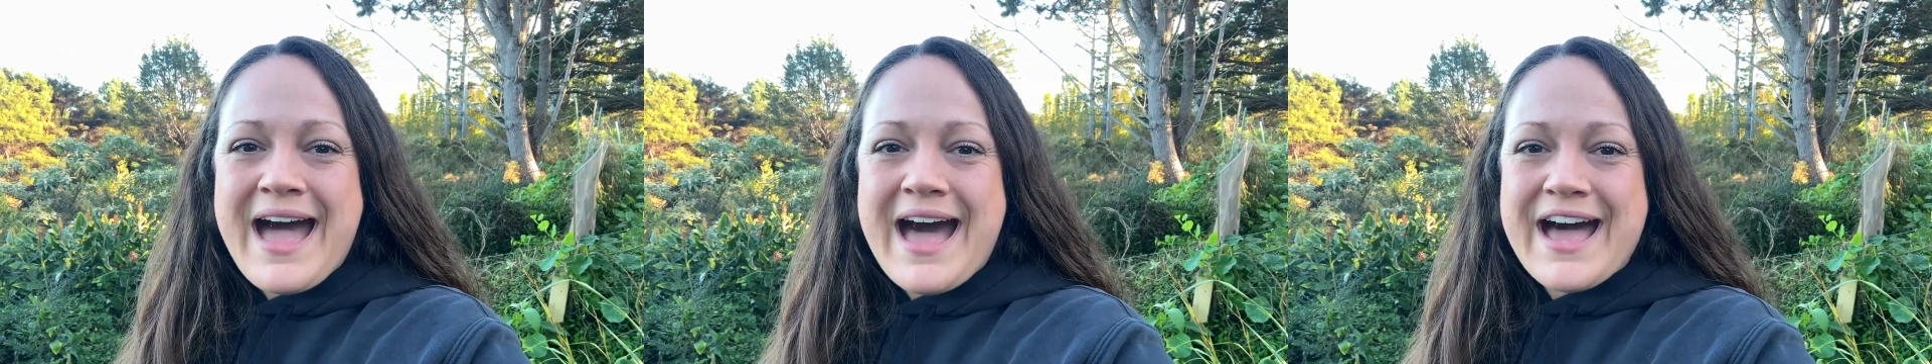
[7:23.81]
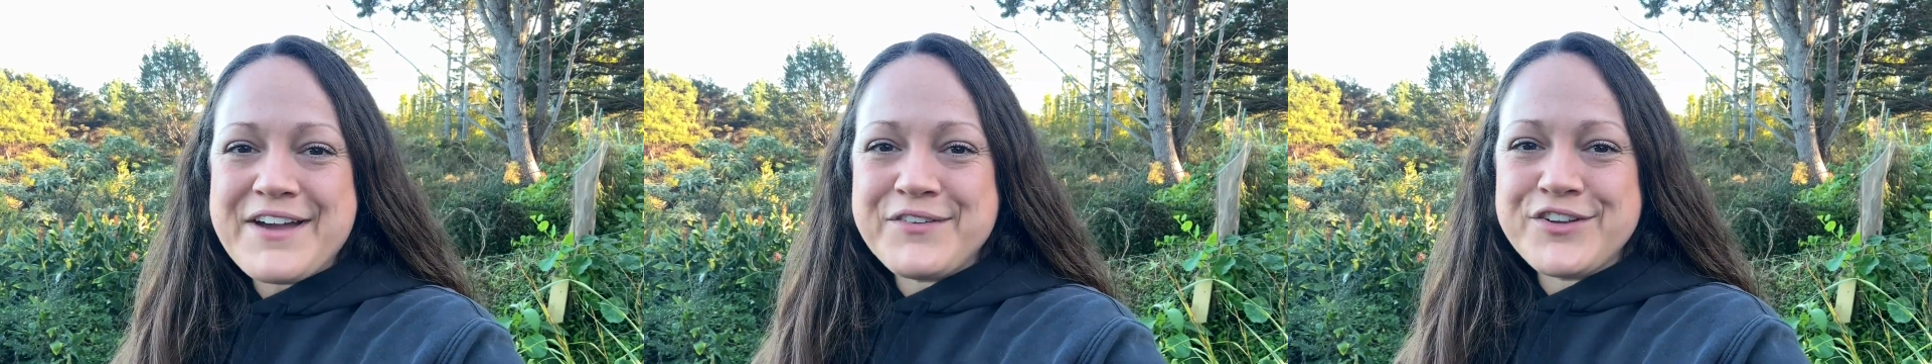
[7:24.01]

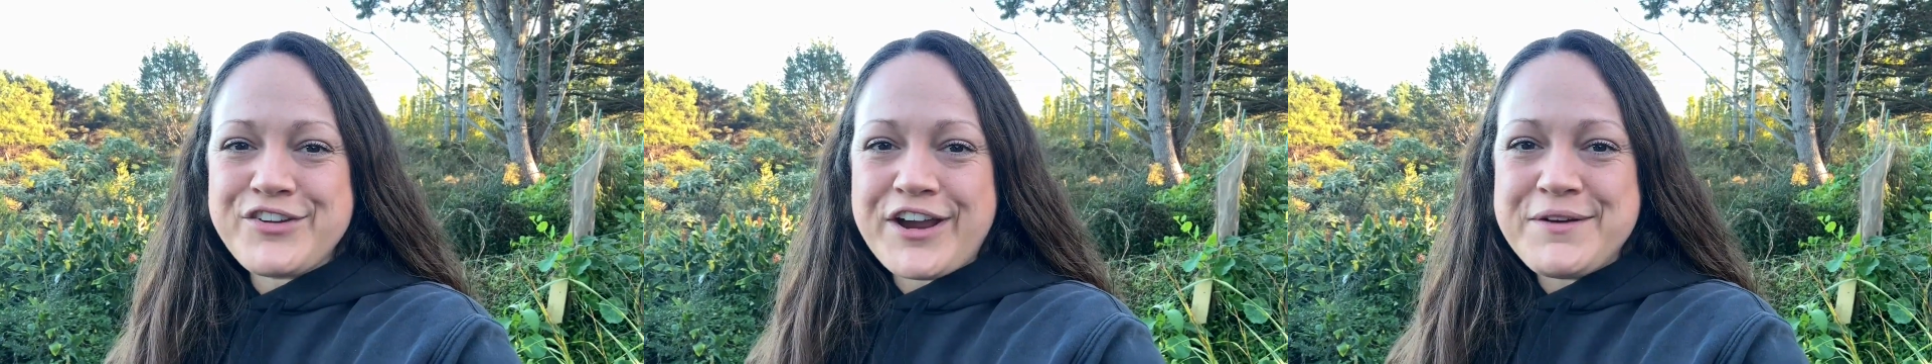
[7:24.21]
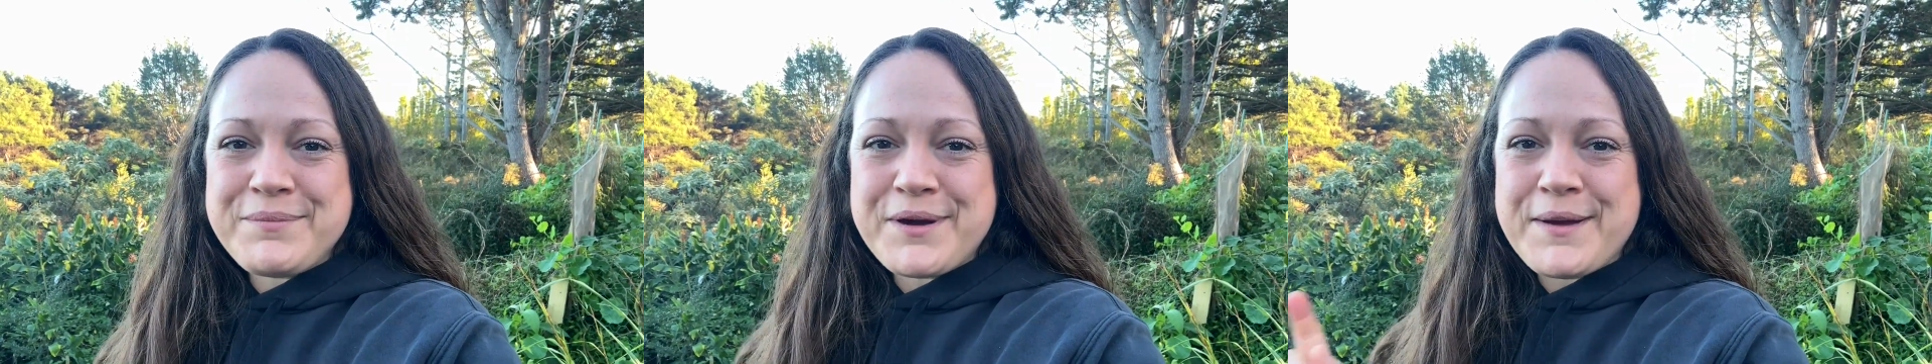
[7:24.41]
I will
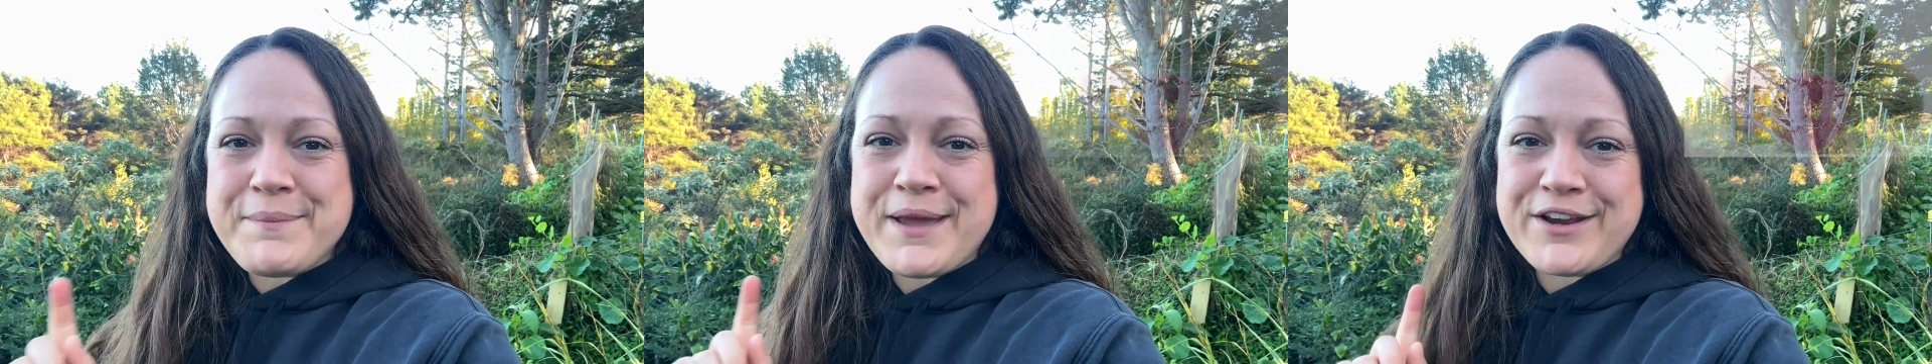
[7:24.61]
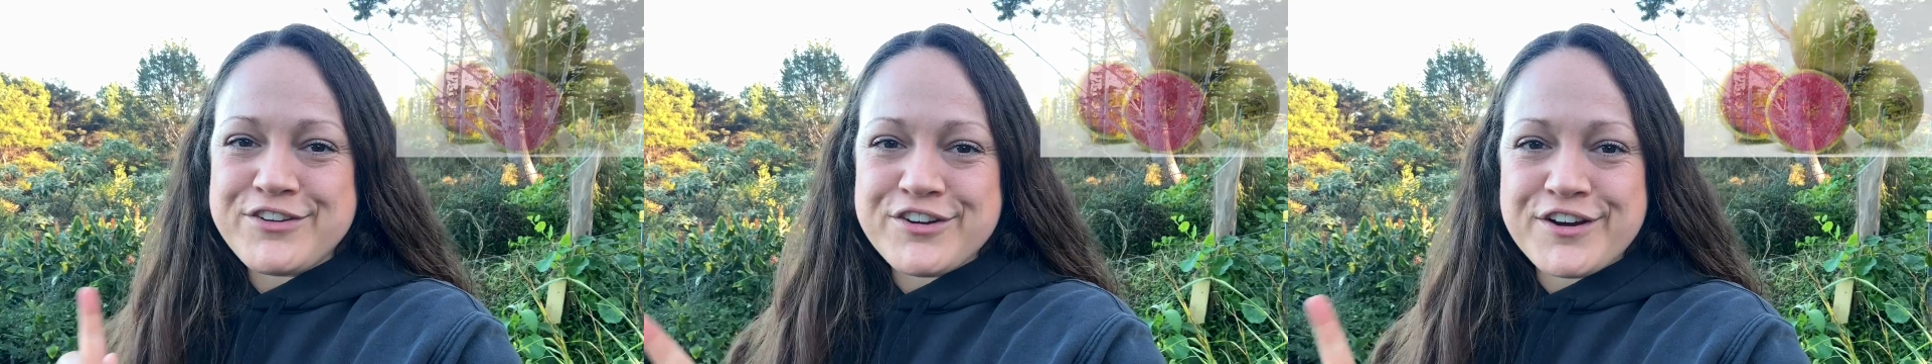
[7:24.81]
try and put a
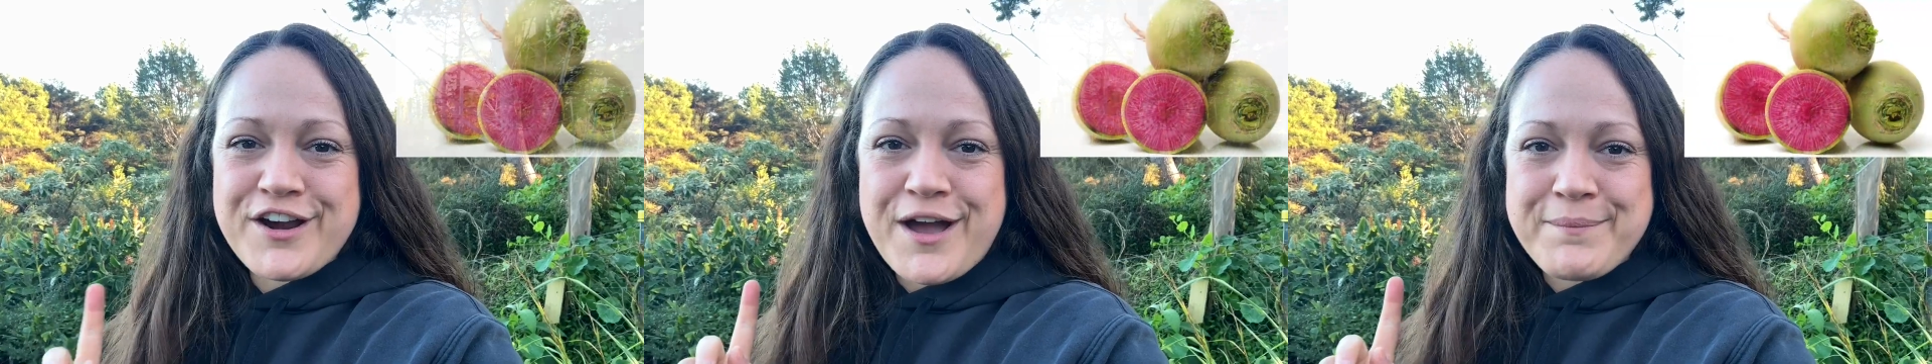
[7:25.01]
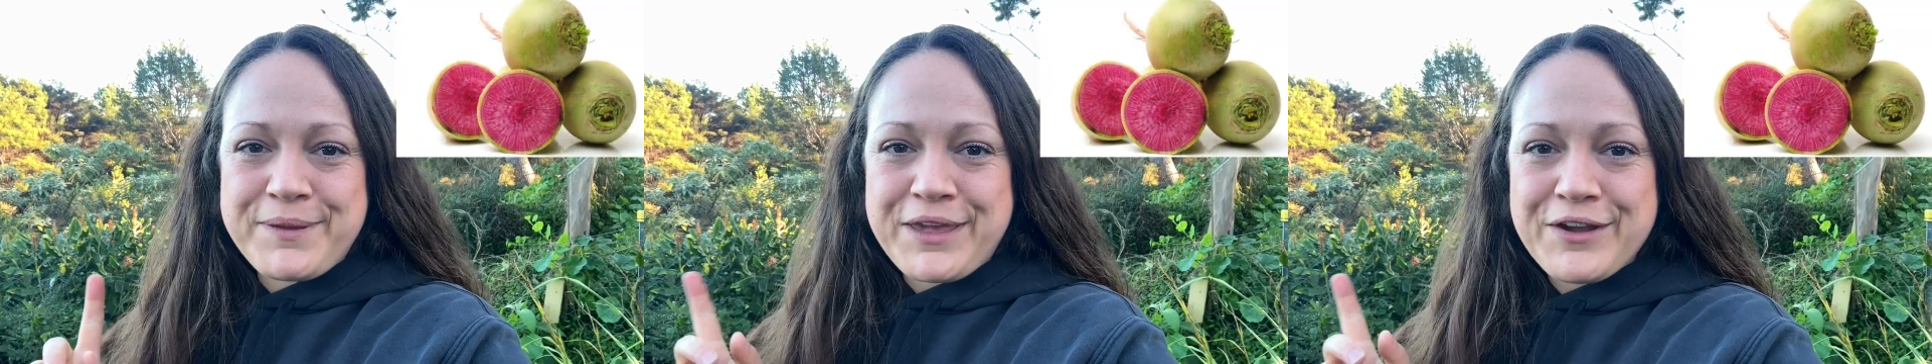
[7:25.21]
picture
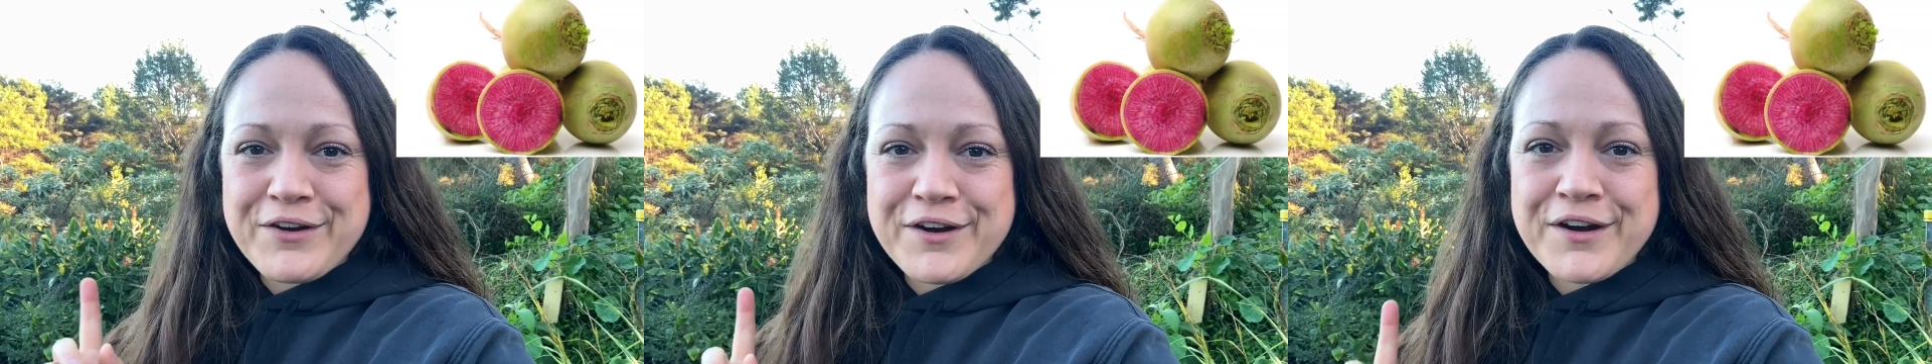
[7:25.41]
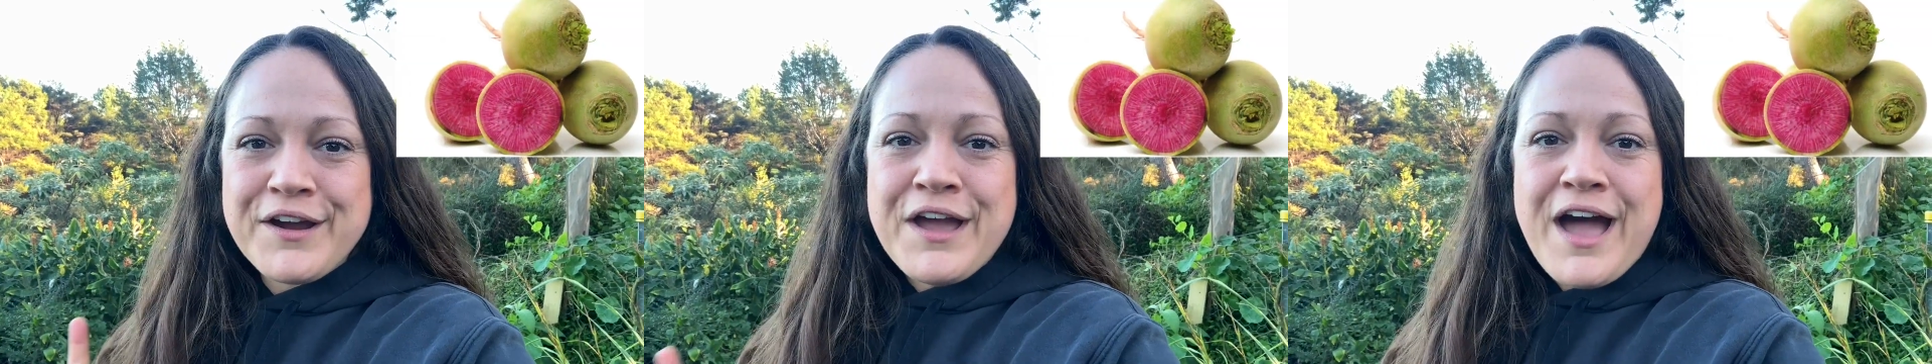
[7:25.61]
up
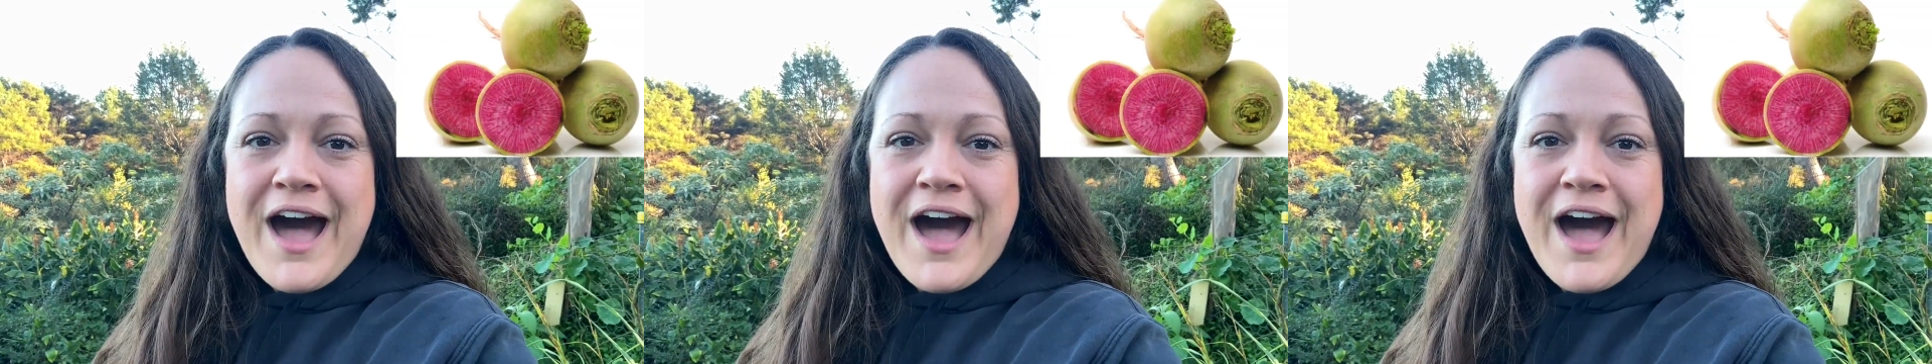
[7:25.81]
here